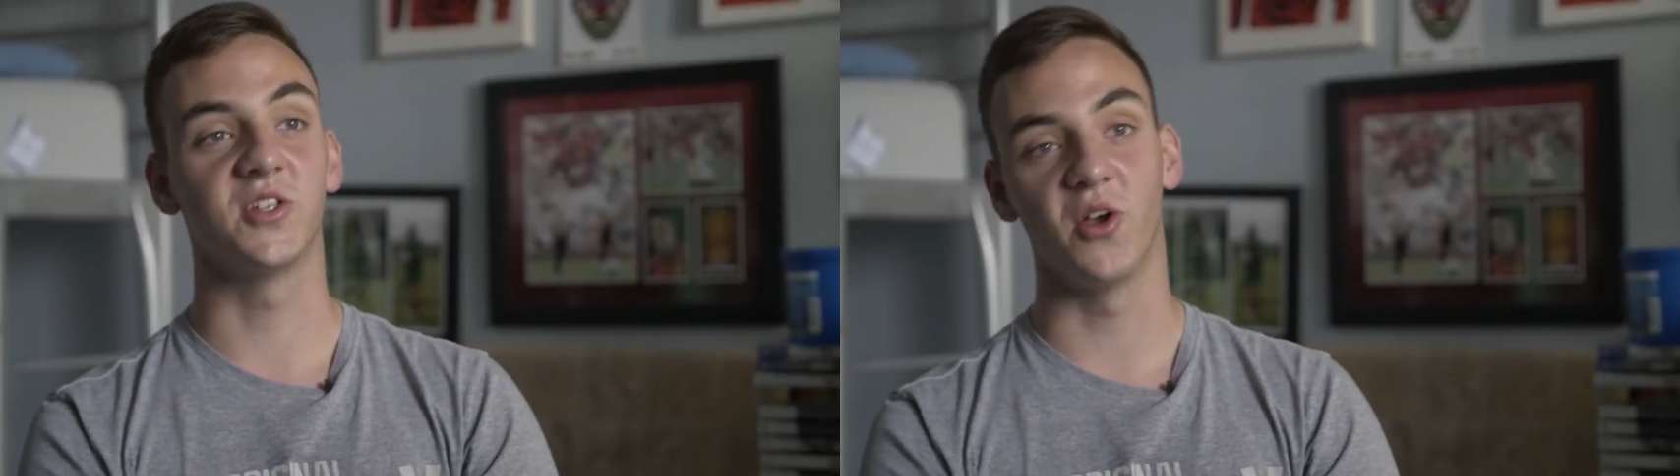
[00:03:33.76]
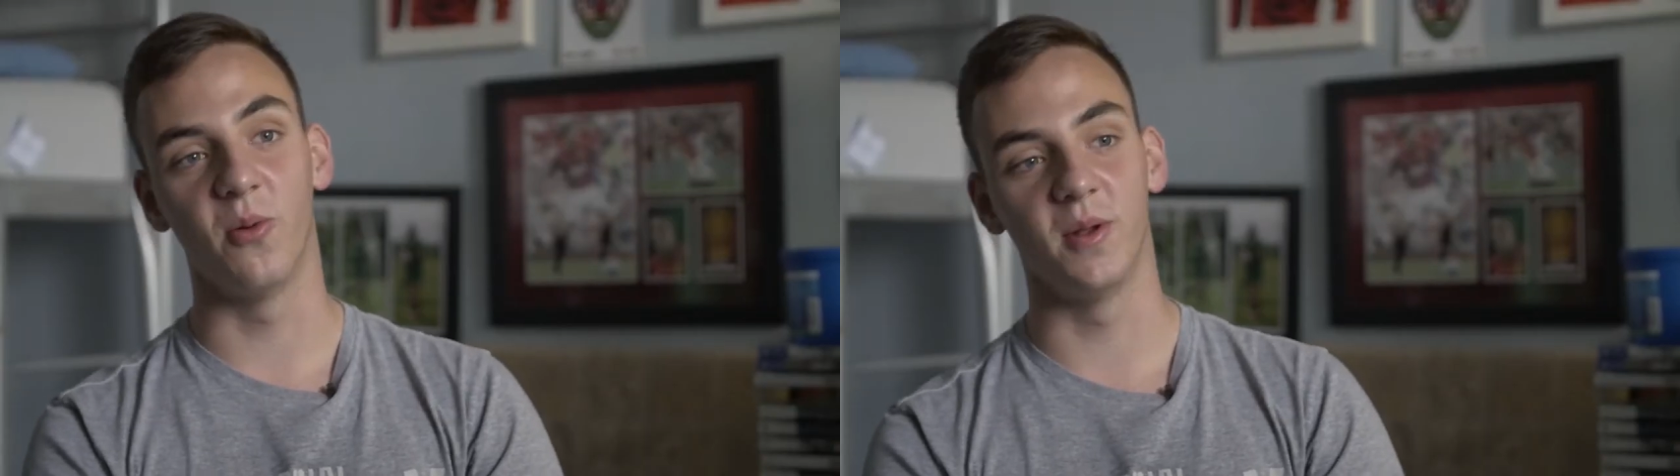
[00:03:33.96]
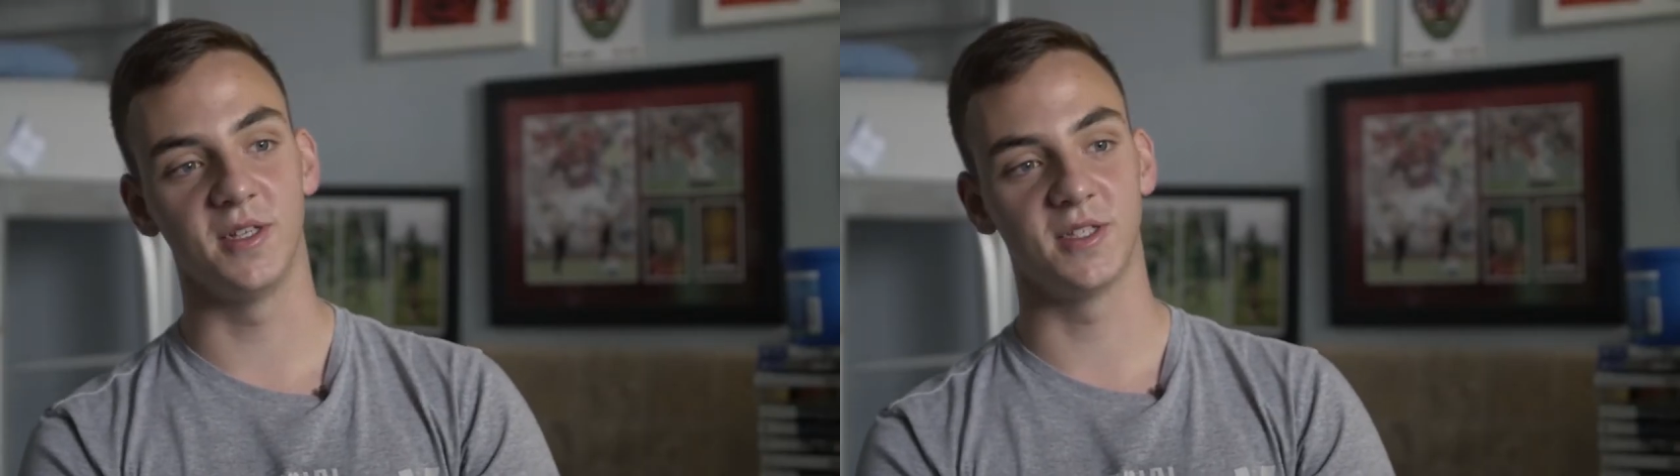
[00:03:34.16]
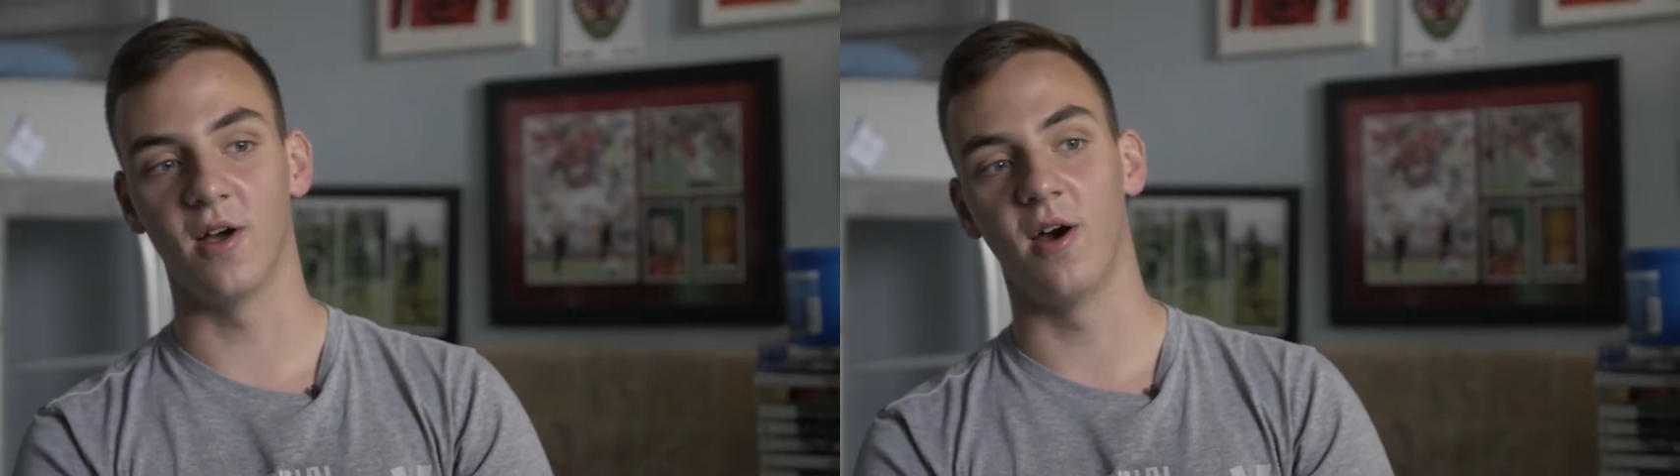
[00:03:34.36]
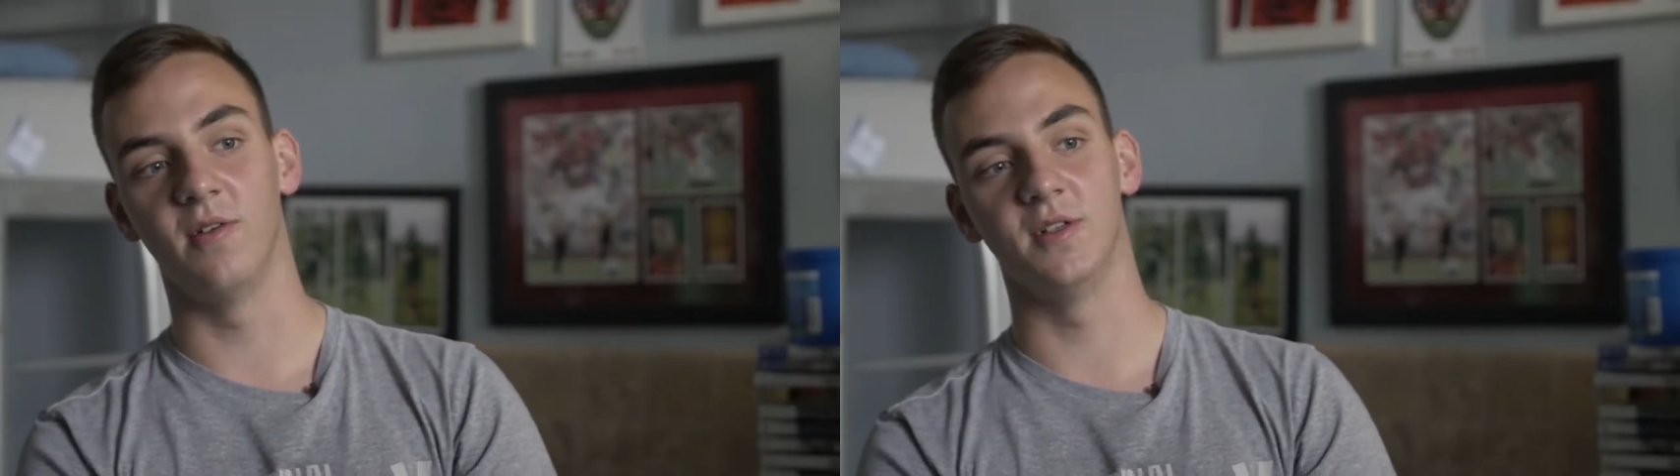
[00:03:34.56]
so many
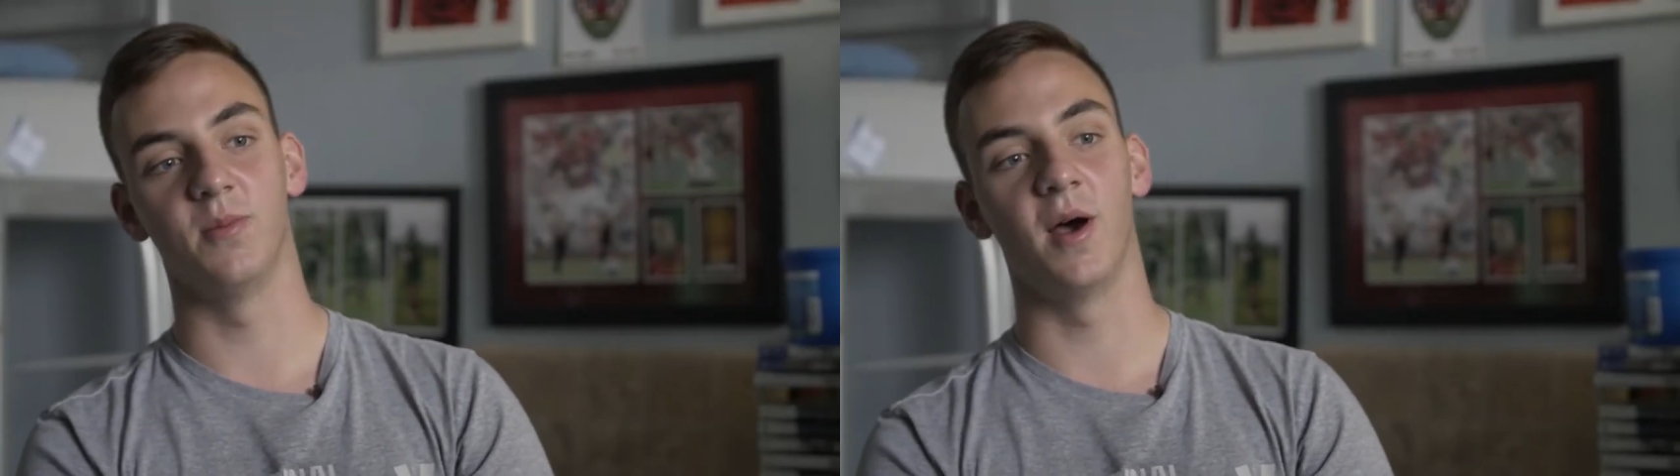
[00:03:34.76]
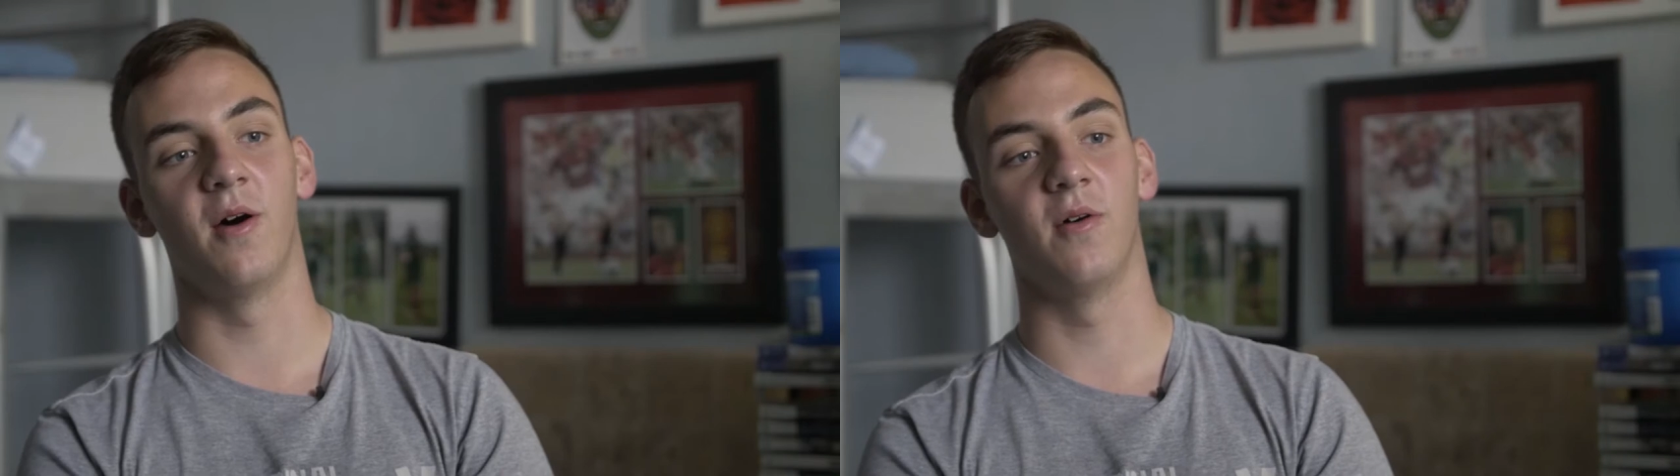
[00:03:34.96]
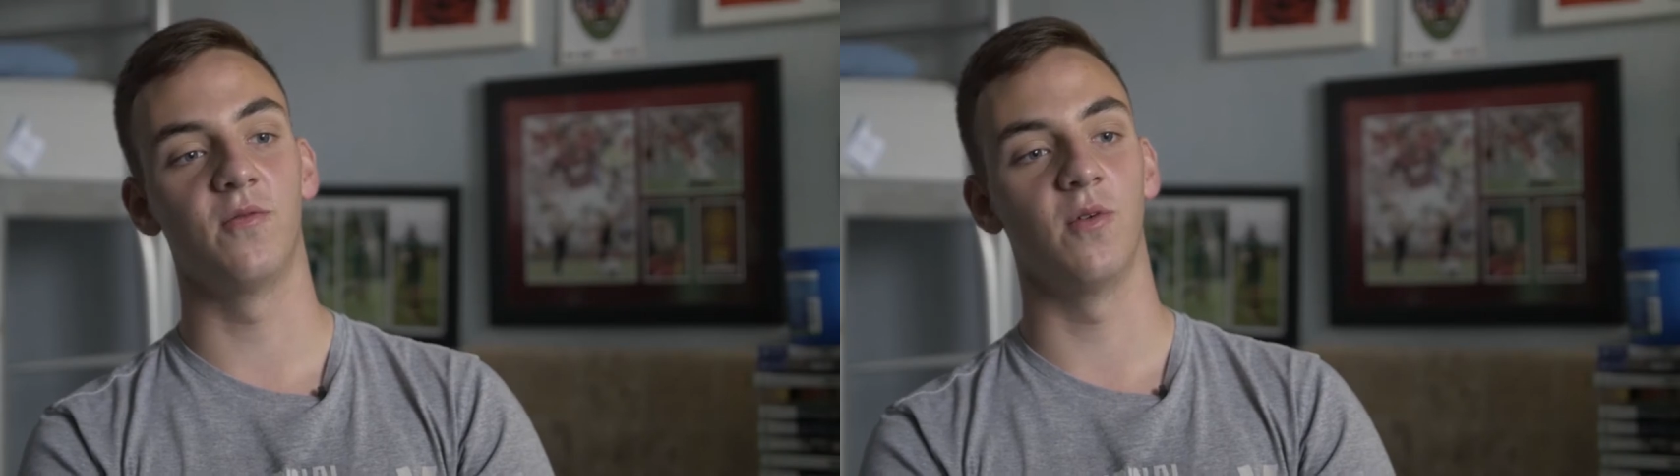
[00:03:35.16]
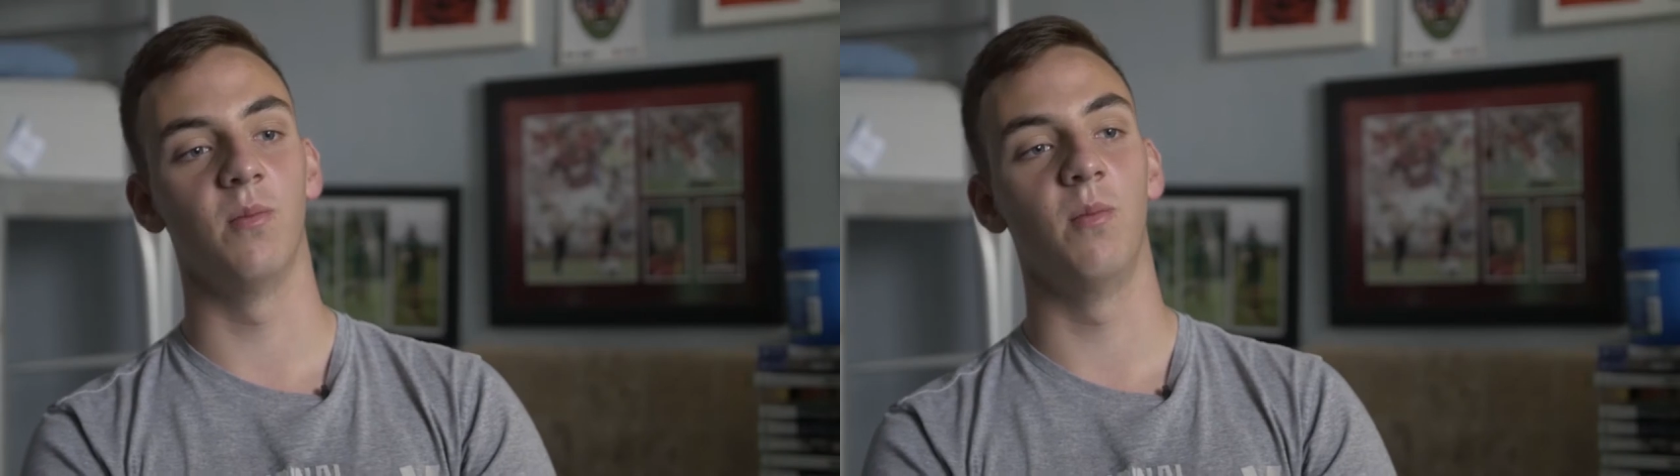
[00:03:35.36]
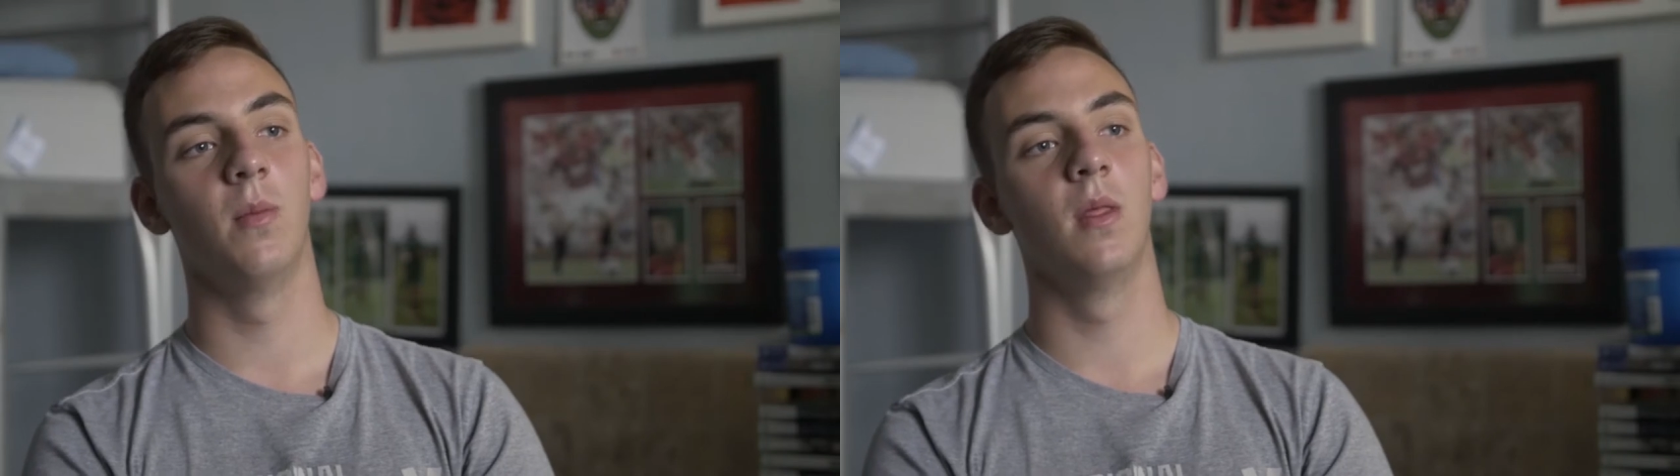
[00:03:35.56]
stories about
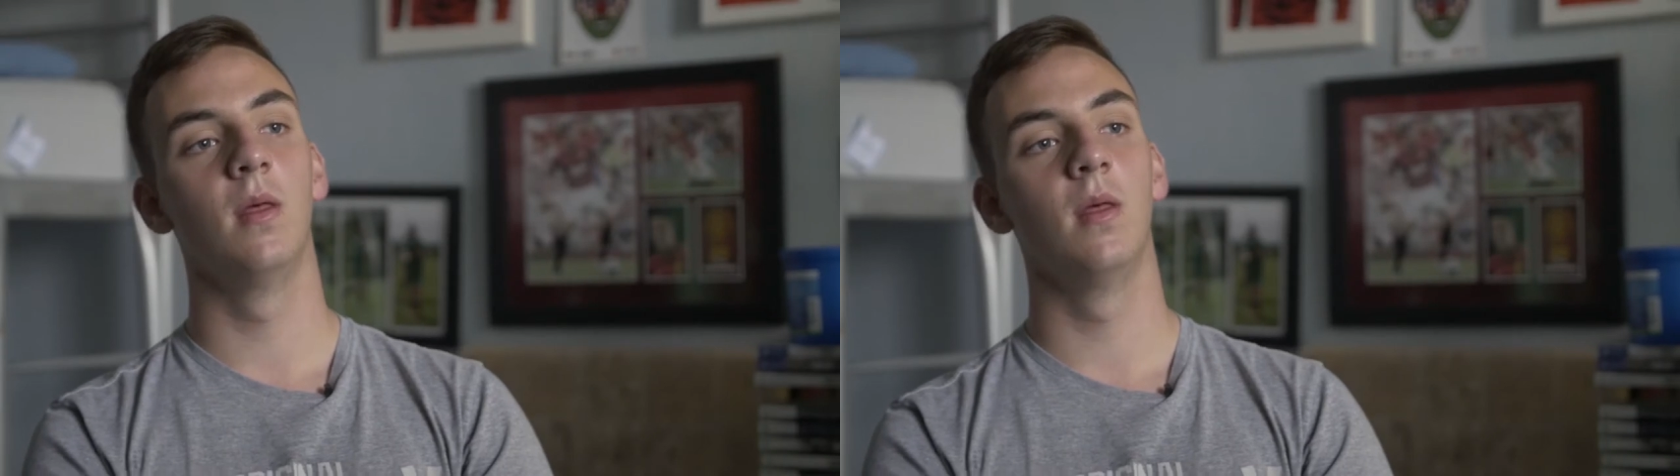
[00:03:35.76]
from